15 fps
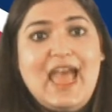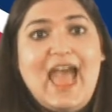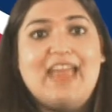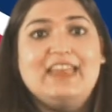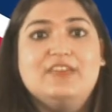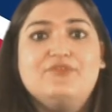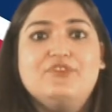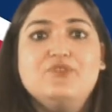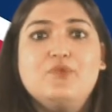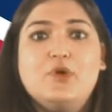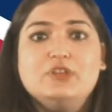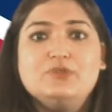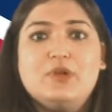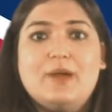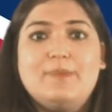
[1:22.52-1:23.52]
and if you
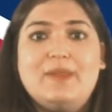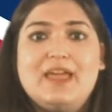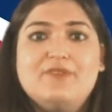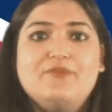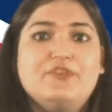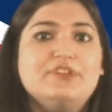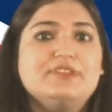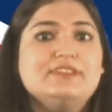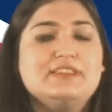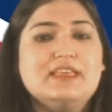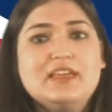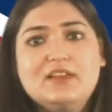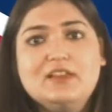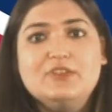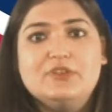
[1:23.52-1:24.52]
want to apply for a
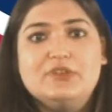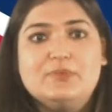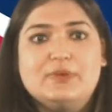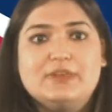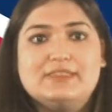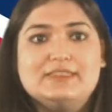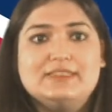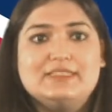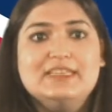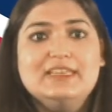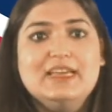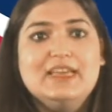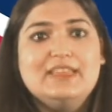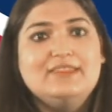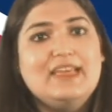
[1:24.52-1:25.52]
single university,
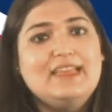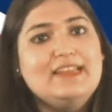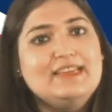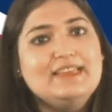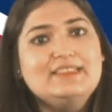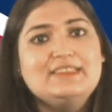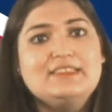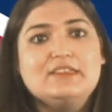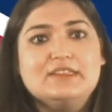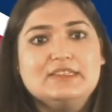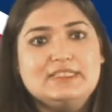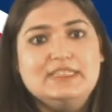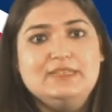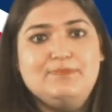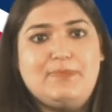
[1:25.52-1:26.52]
then it's
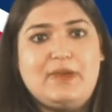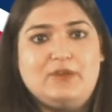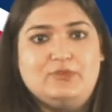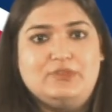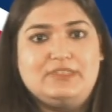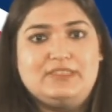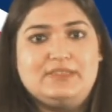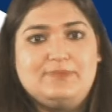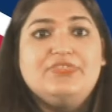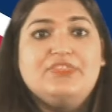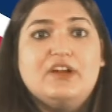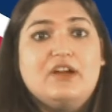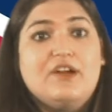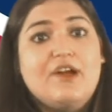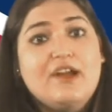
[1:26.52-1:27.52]
£13.
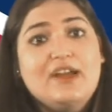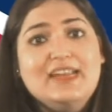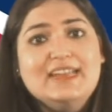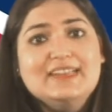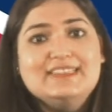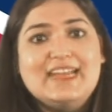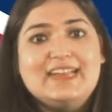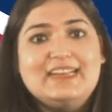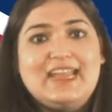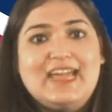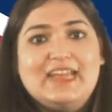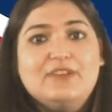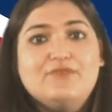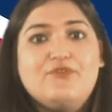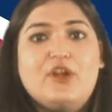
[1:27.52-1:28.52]
The early
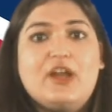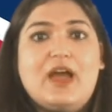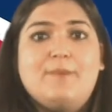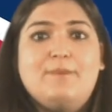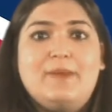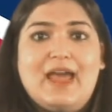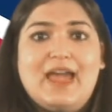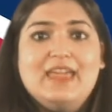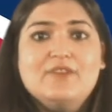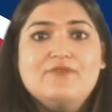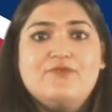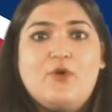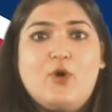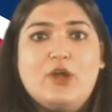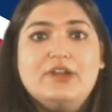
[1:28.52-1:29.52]
deadline for applying
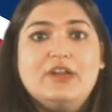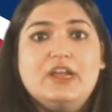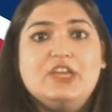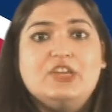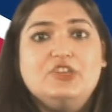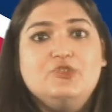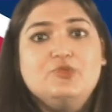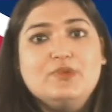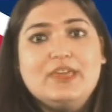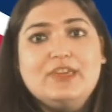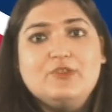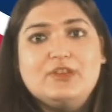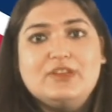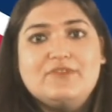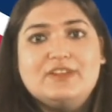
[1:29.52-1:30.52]
for UK
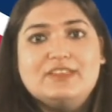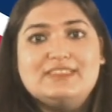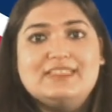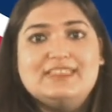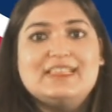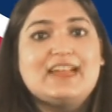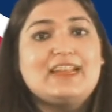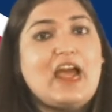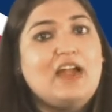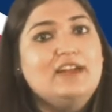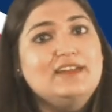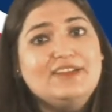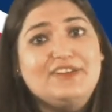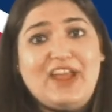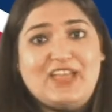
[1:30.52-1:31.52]
universities at
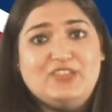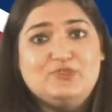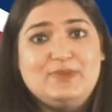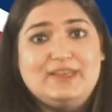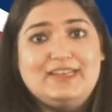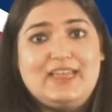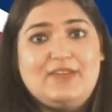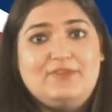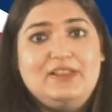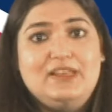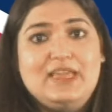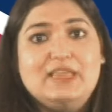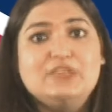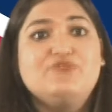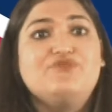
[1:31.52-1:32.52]
undergraduate level
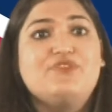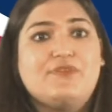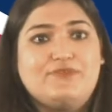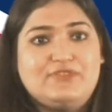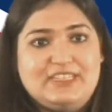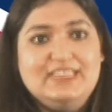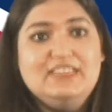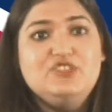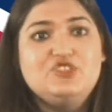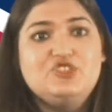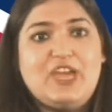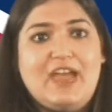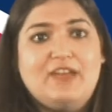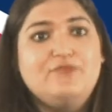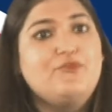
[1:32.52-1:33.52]
is 15th
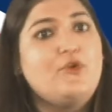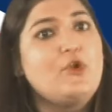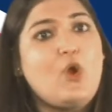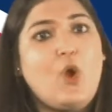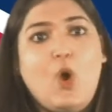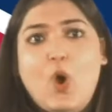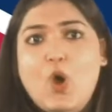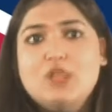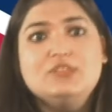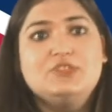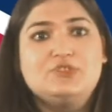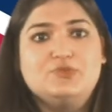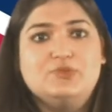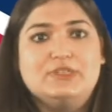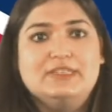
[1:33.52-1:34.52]
Jan for all
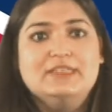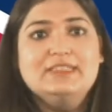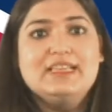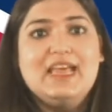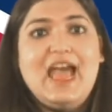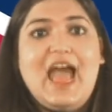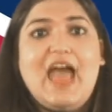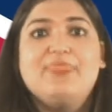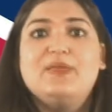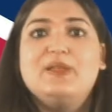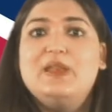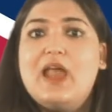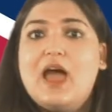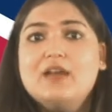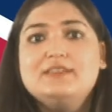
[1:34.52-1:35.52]
students, and the
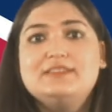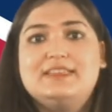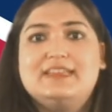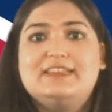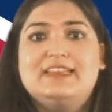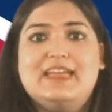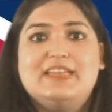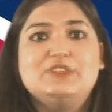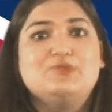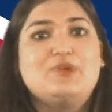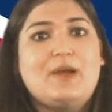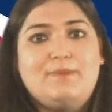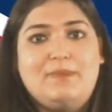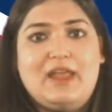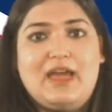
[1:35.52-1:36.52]
last deadline to
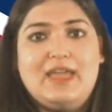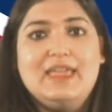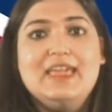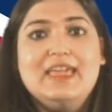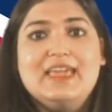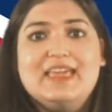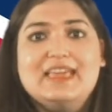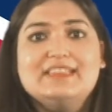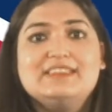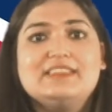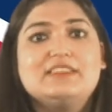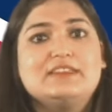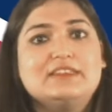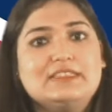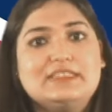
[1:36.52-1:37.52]
apply is
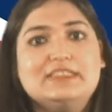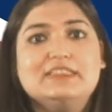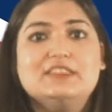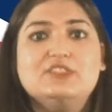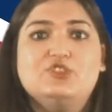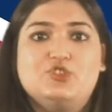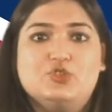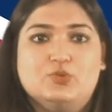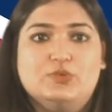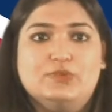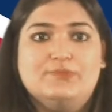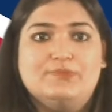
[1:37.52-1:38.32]
30th June.